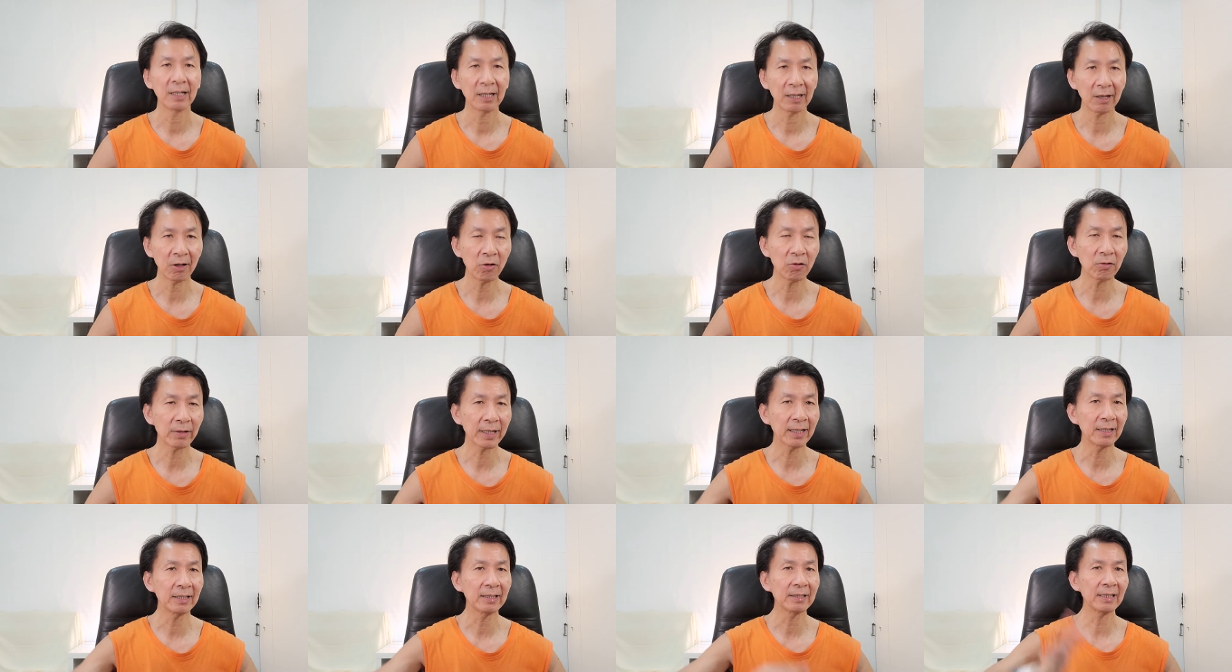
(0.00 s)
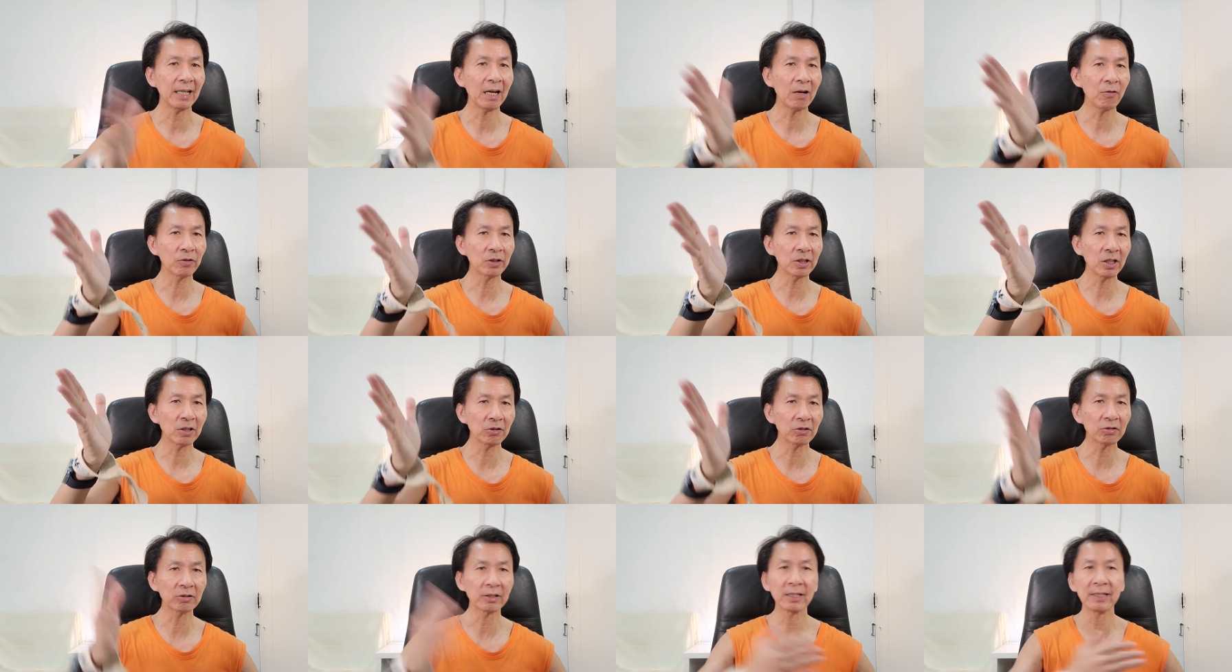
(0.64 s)
Oh, okay, now we
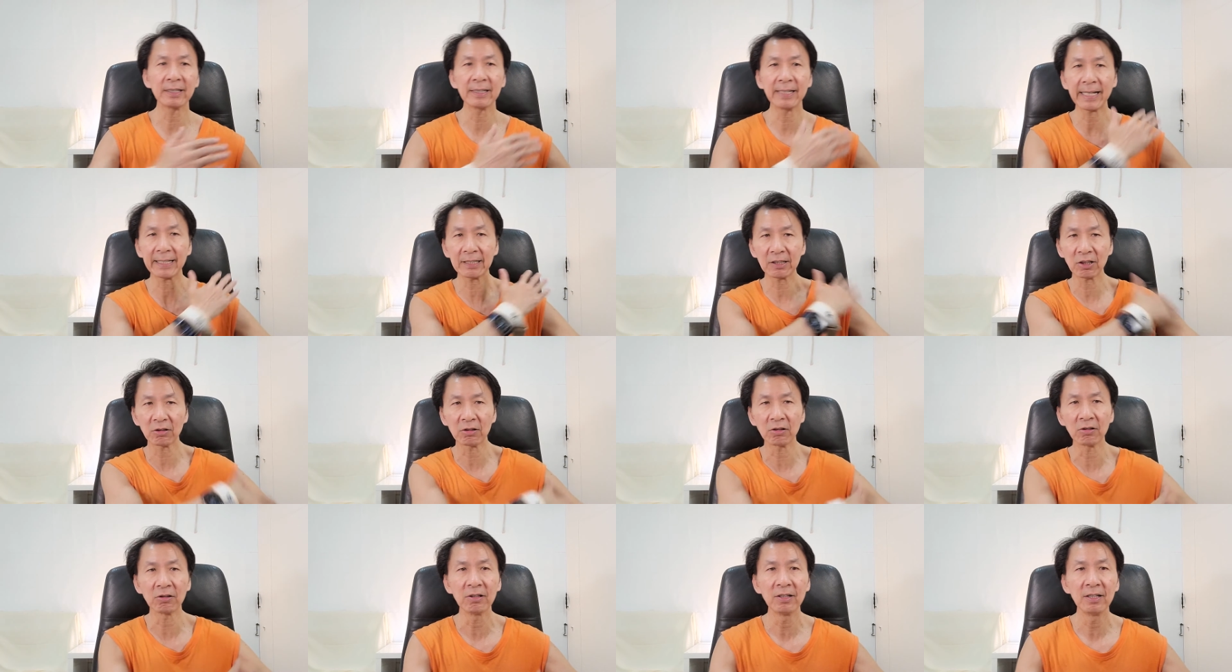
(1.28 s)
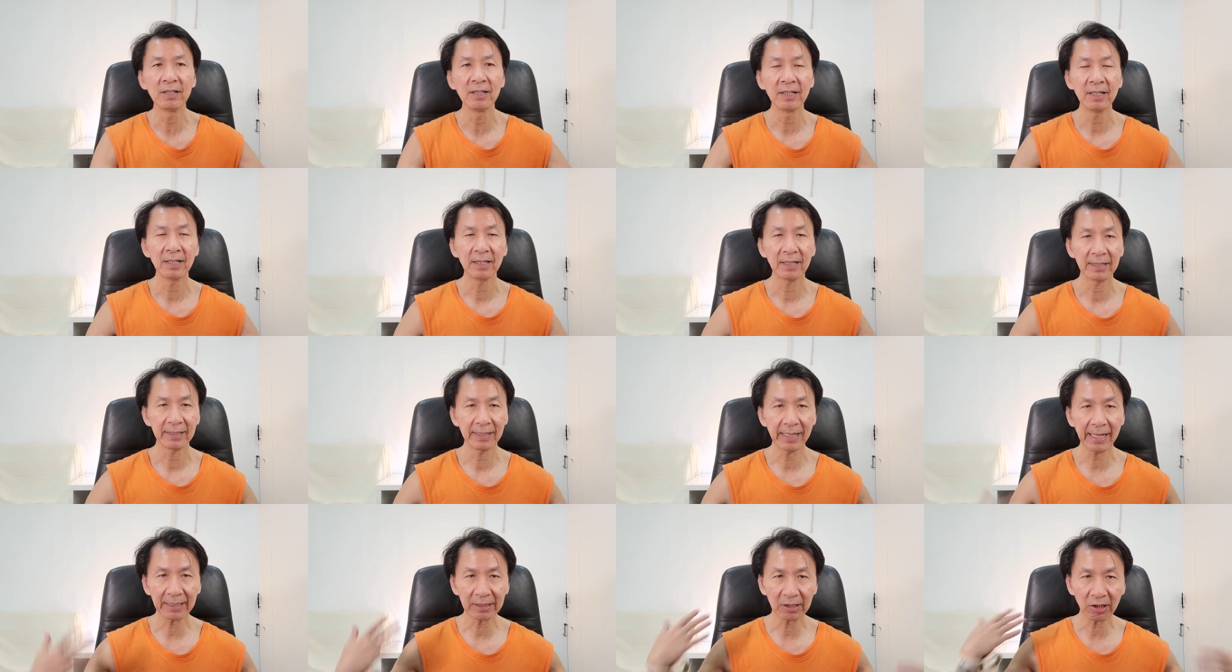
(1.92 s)
turn to the lateral.
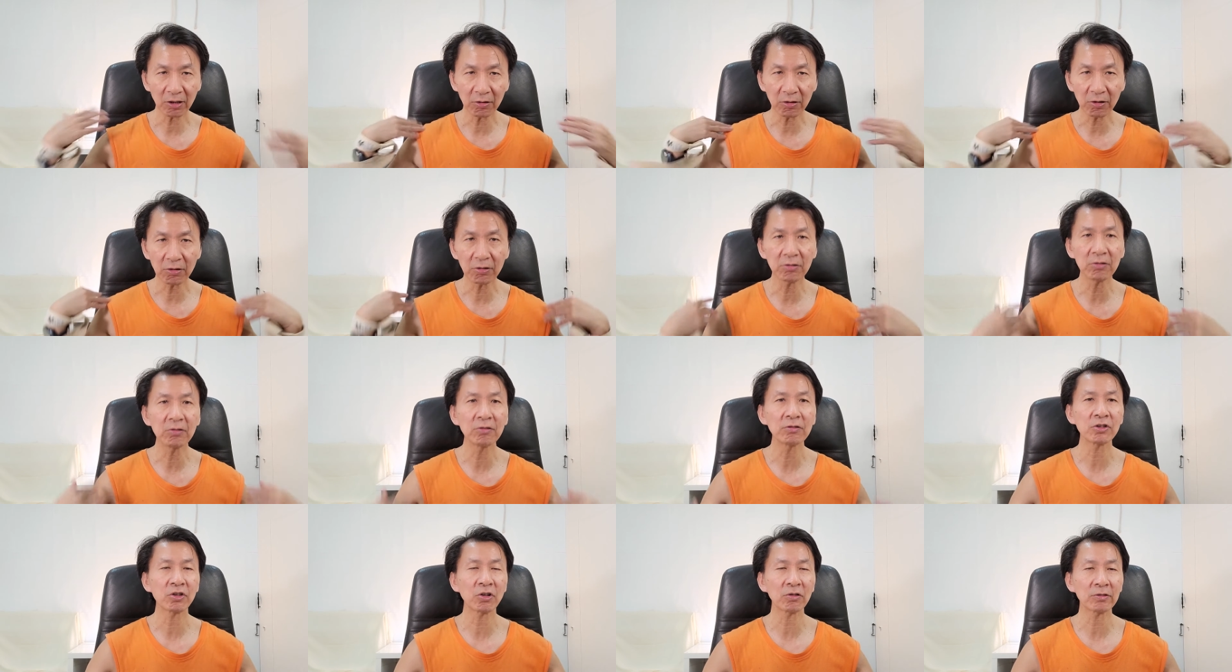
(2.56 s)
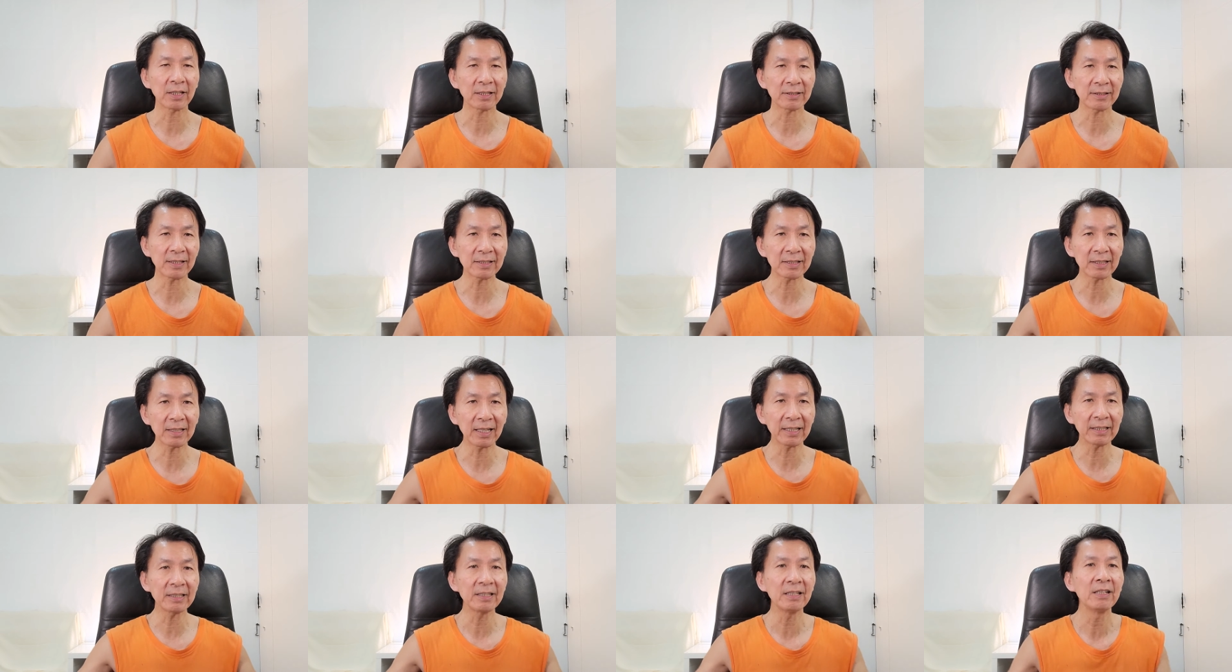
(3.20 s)
Lateral shoulder. just
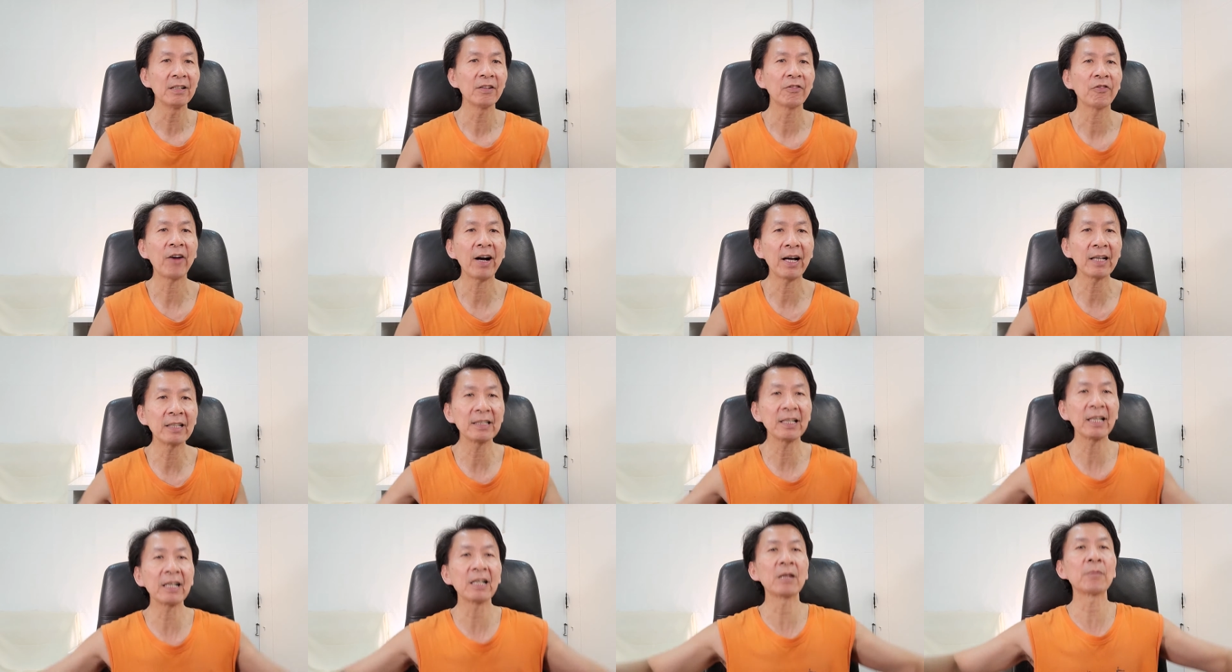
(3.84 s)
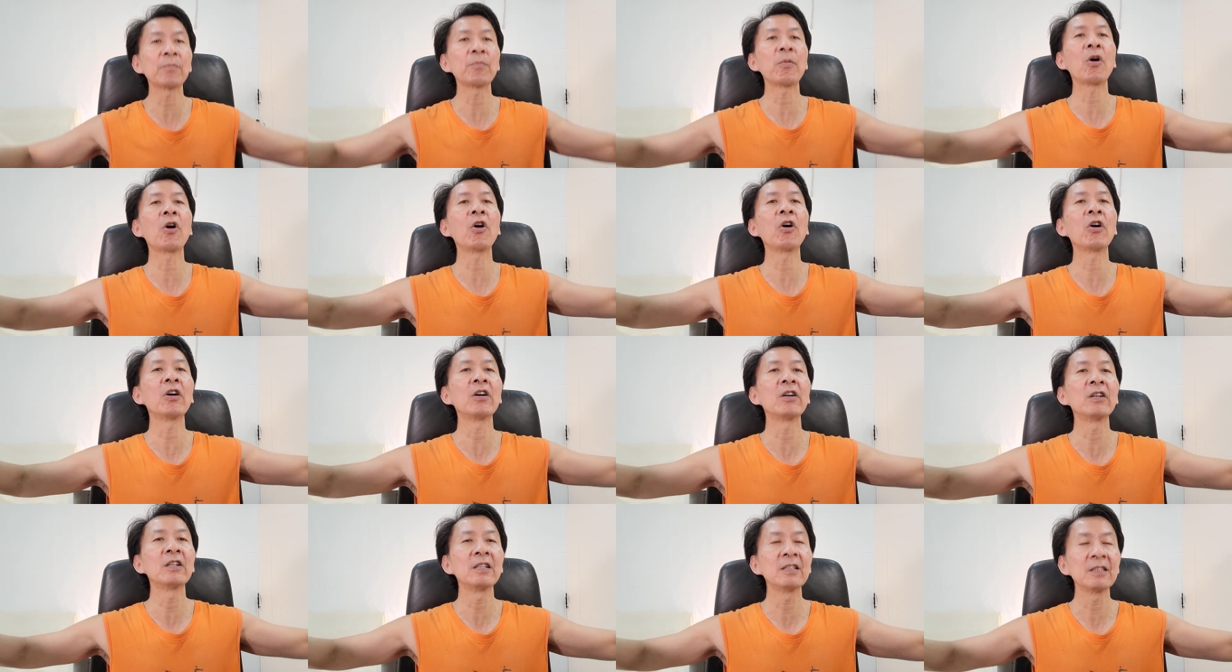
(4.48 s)
like
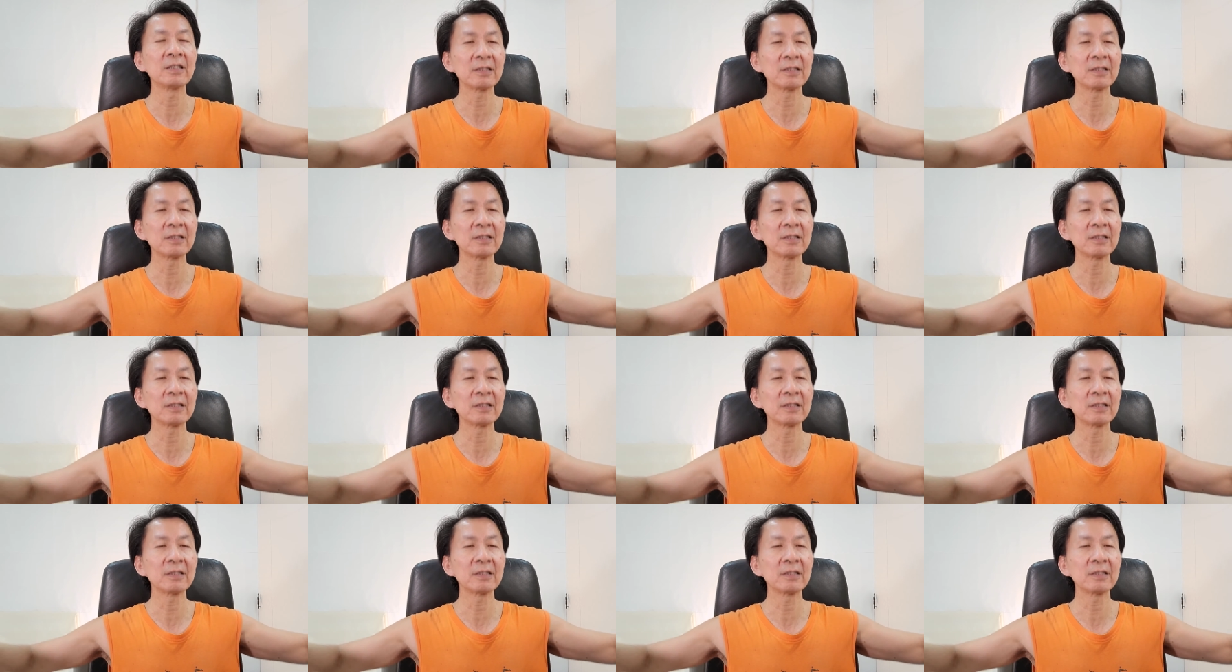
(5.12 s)
fiber.